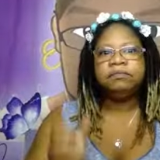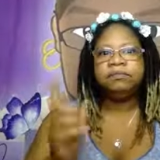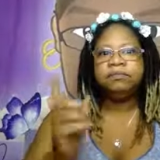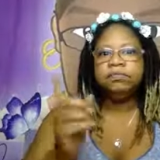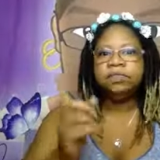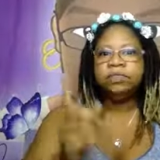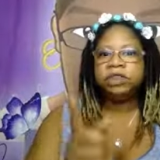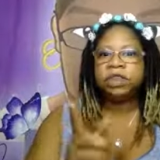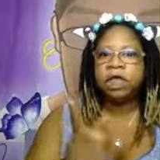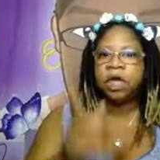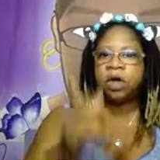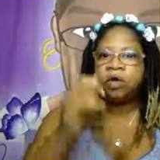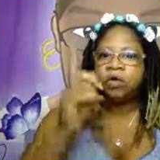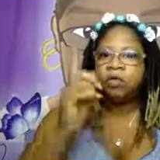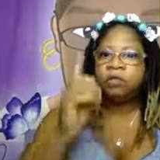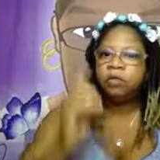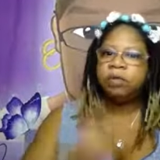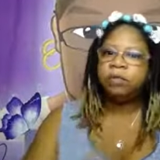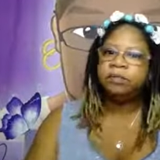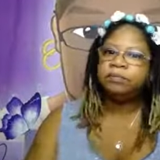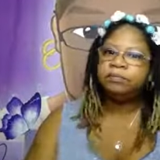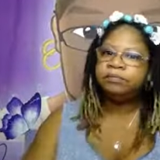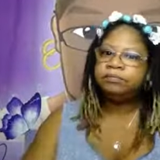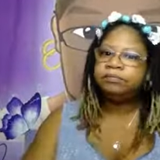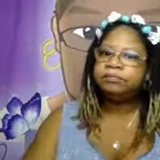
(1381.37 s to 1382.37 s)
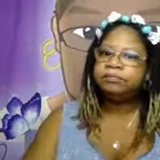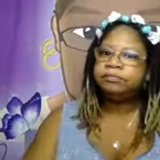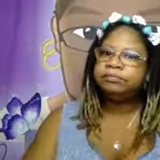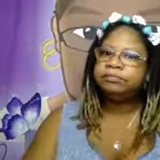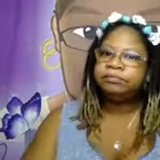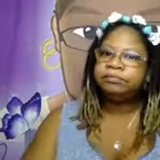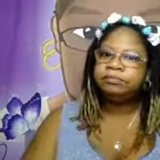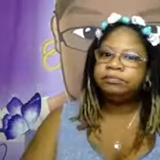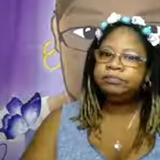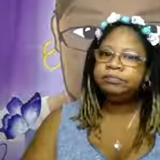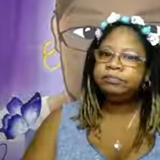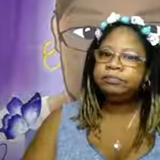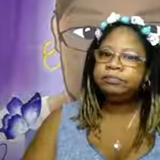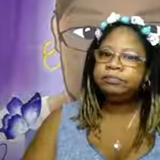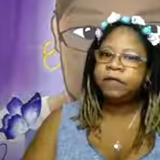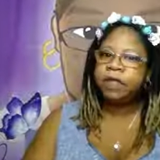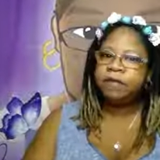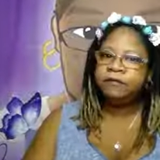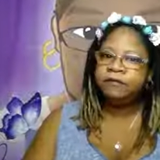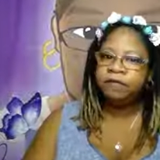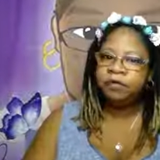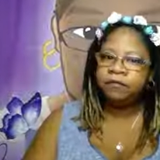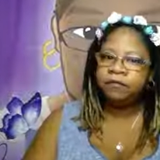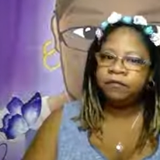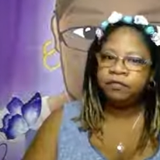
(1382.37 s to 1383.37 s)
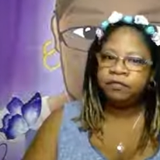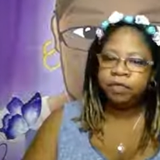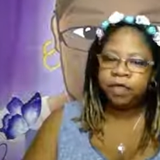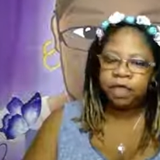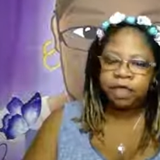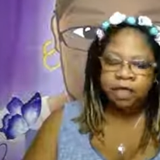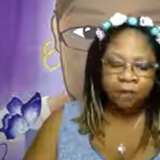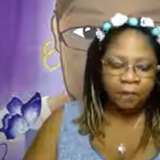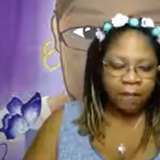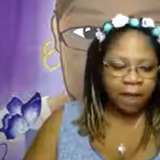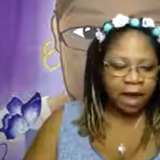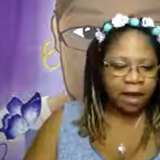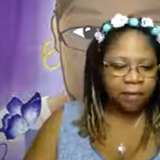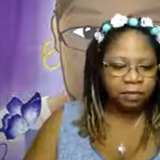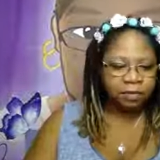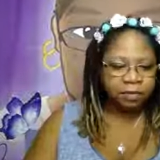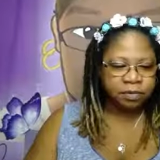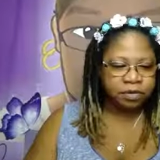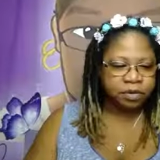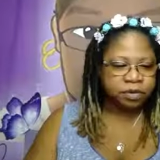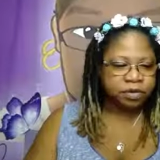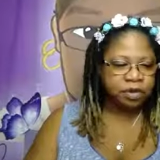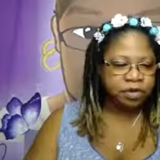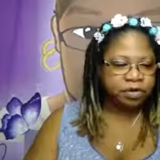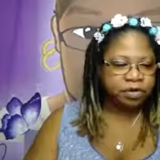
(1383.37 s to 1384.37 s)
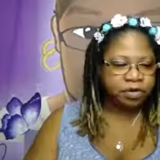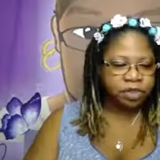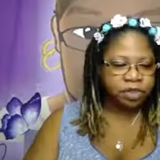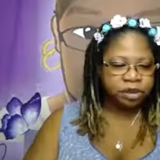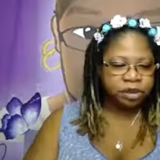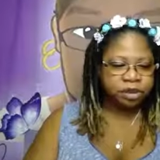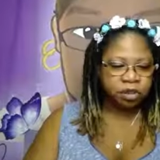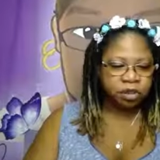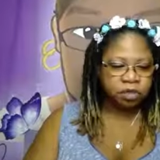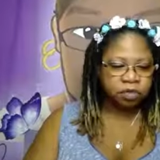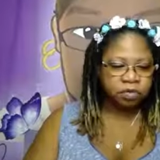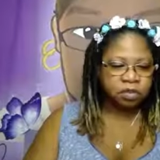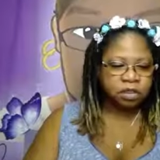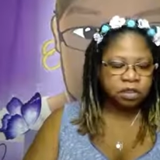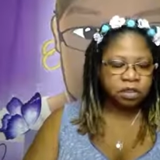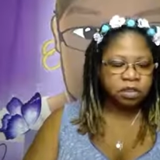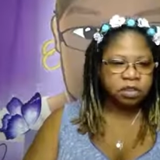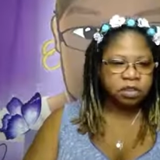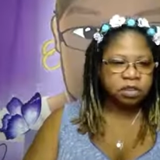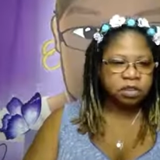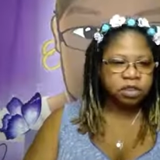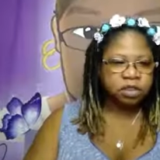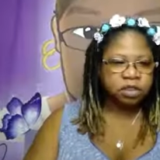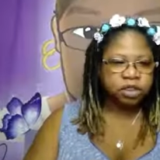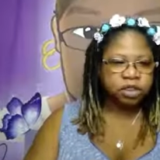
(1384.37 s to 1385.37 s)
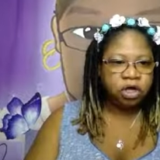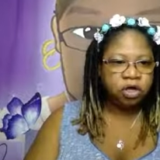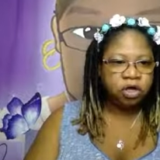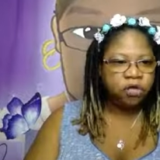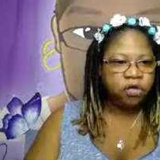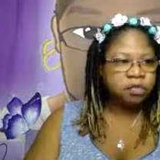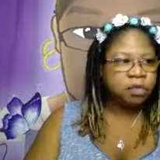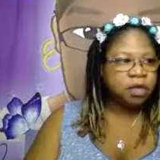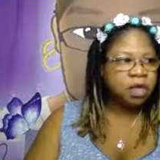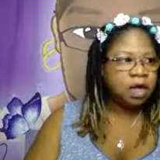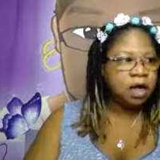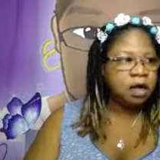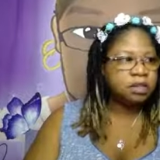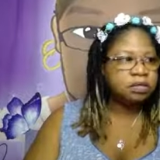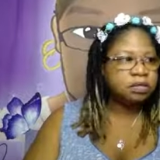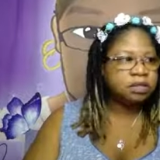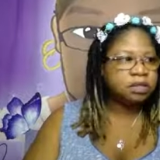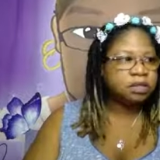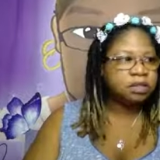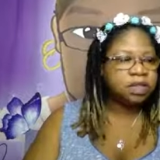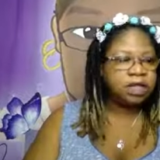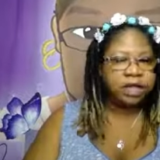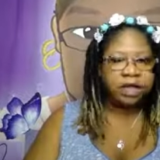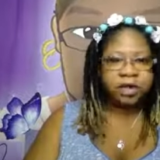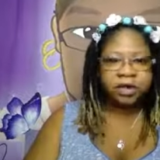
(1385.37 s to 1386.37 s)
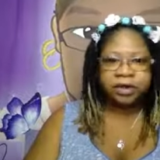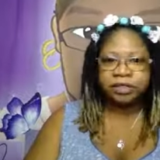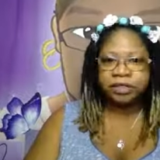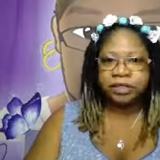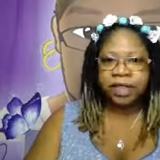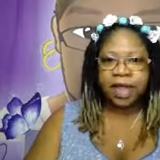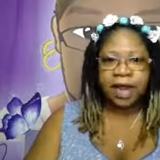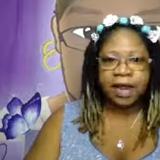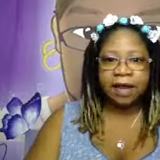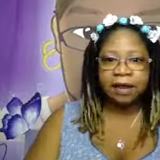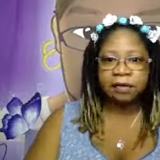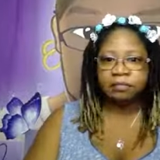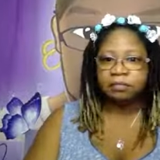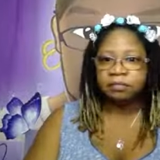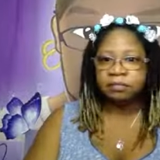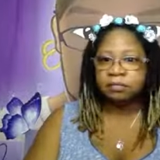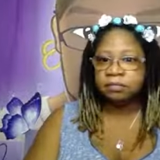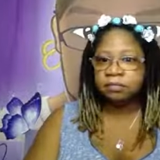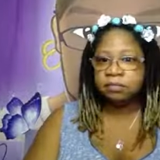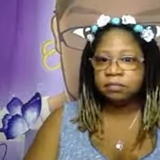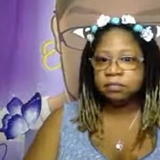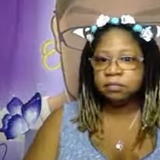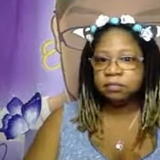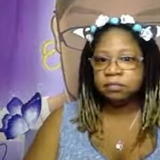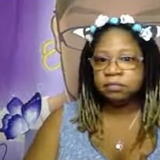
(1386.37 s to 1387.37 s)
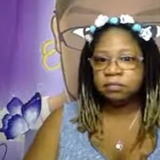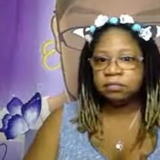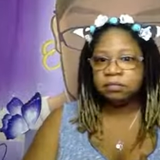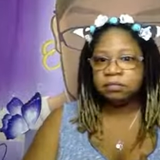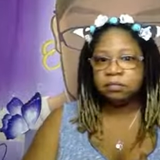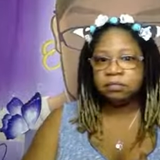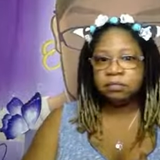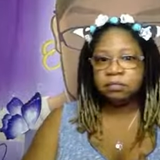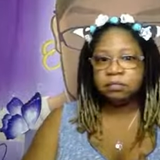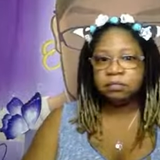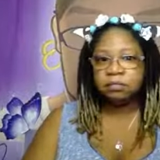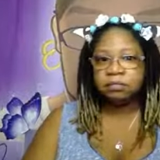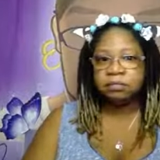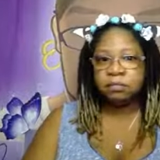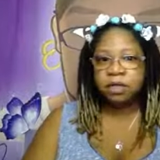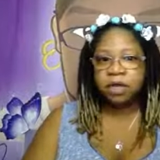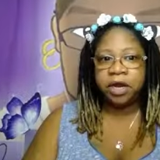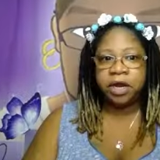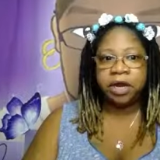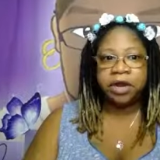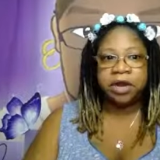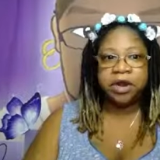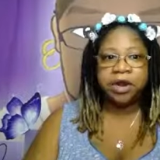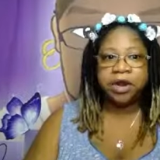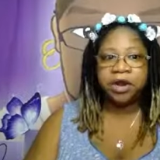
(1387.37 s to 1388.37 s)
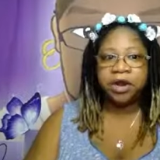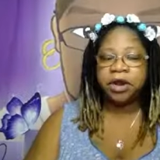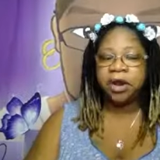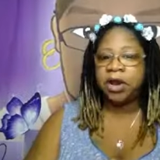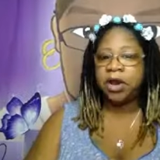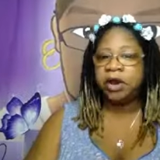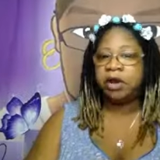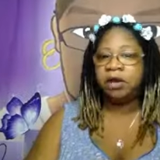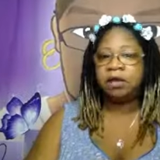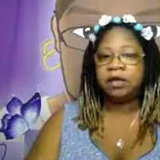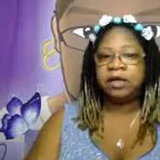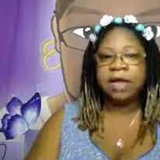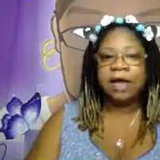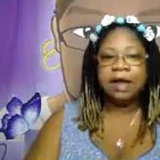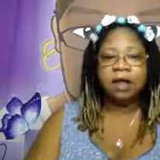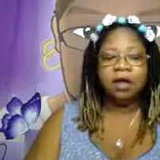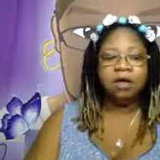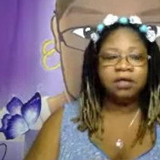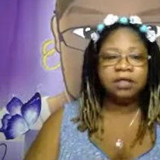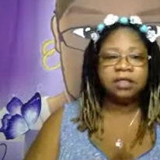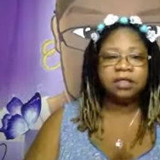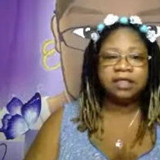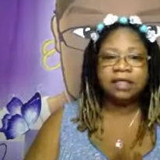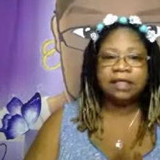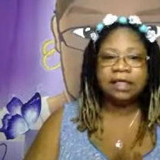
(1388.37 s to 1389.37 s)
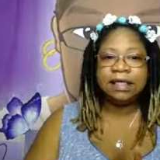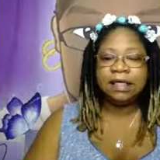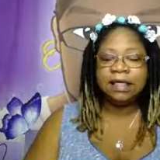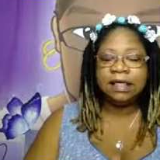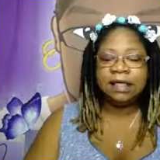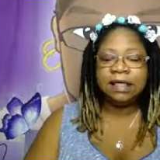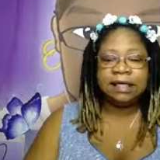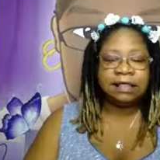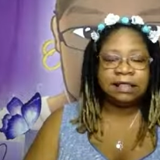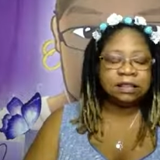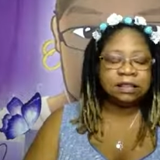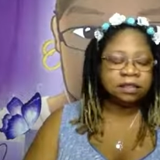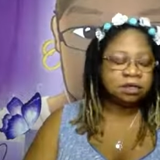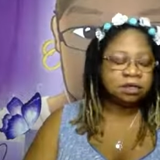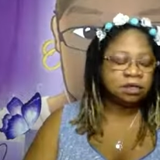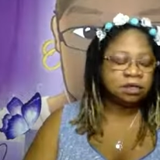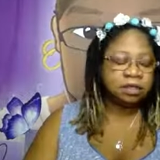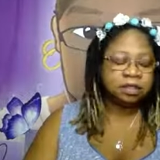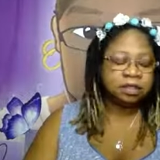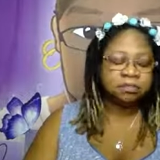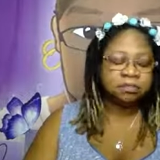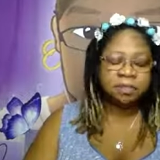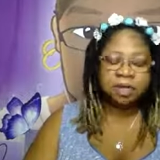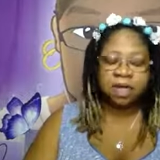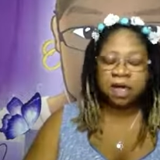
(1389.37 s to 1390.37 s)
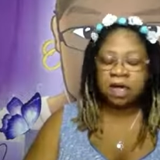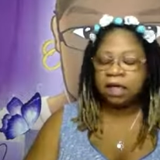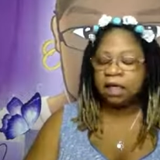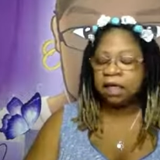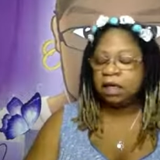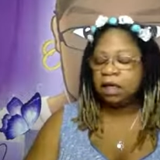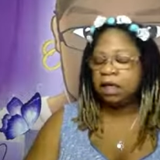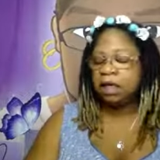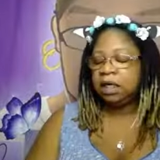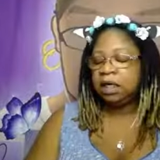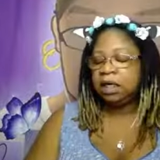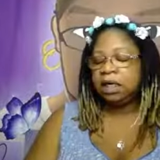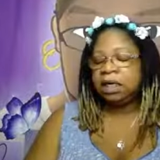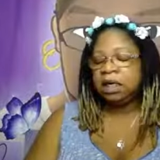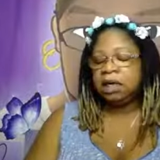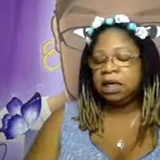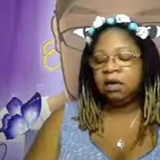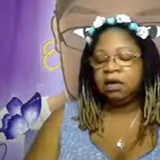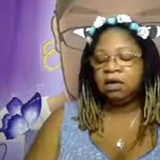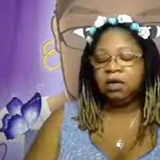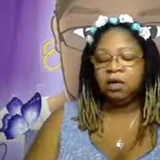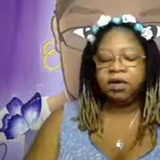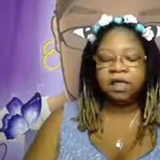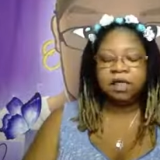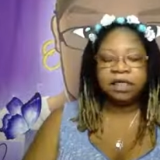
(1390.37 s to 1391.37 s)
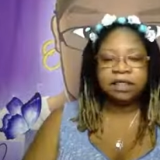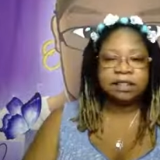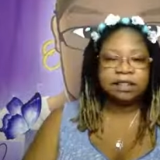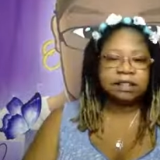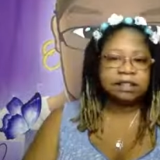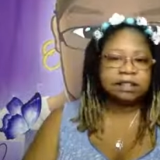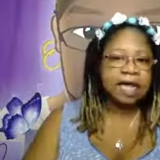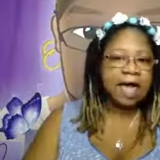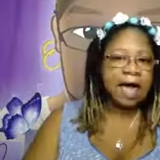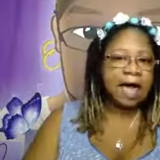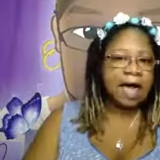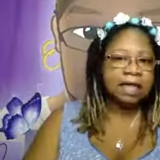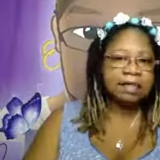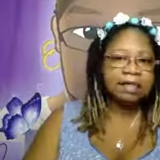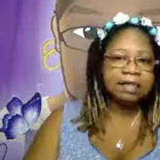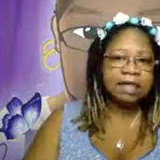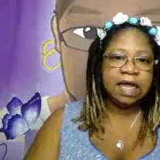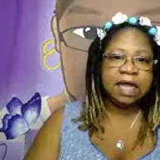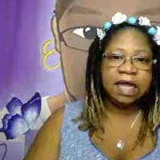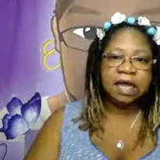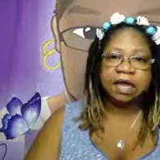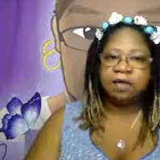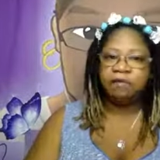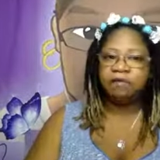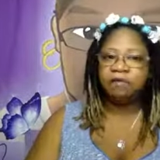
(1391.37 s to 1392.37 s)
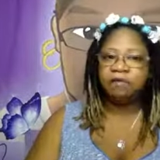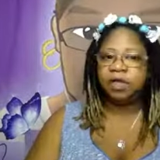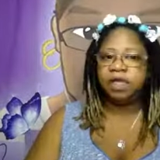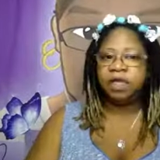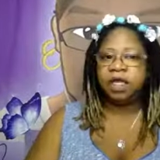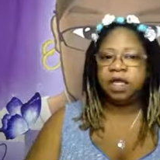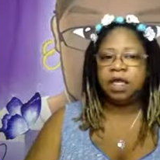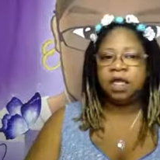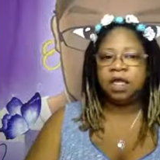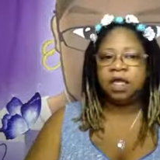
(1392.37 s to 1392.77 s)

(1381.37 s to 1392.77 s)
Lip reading: Job. If you read the Bible, the story of Job, Job lost everything, everything, all his kids, all his money, all of his stocks, everything.